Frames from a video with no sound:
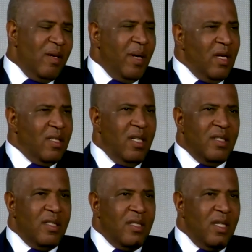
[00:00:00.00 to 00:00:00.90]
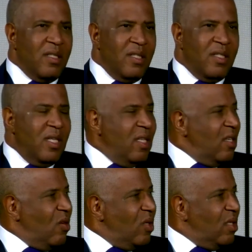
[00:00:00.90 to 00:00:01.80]
Think about it. It's a it's a, it's a
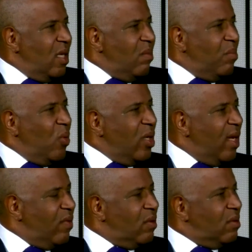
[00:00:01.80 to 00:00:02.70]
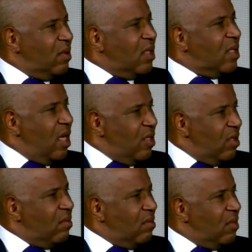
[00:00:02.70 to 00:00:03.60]
CEO and, and, board level
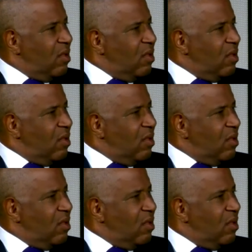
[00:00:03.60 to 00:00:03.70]
discussion.